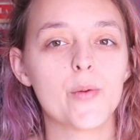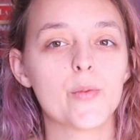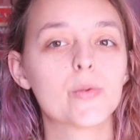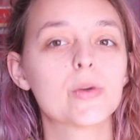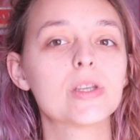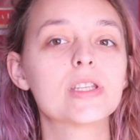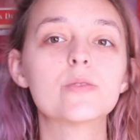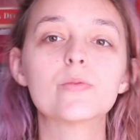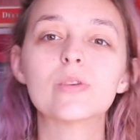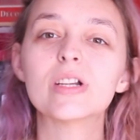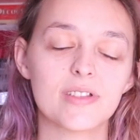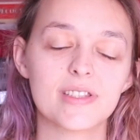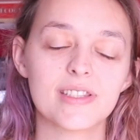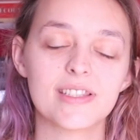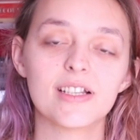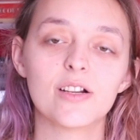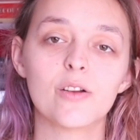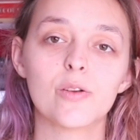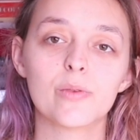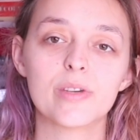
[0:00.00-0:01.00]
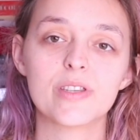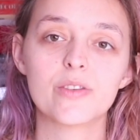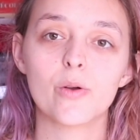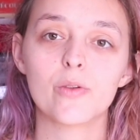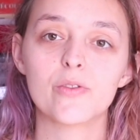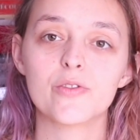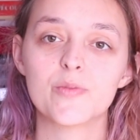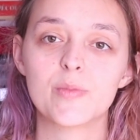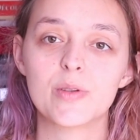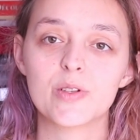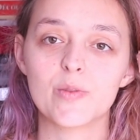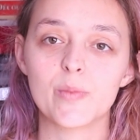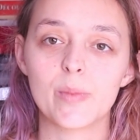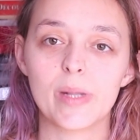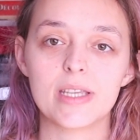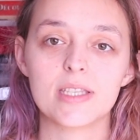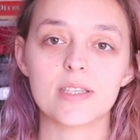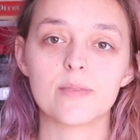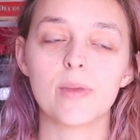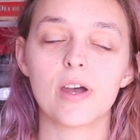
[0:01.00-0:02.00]
which will still always hold a special
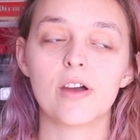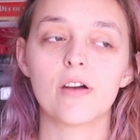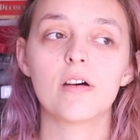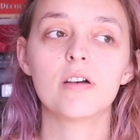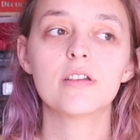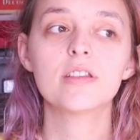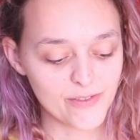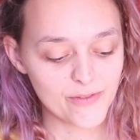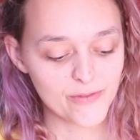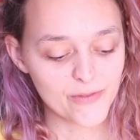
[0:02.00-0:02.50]
place in my heart.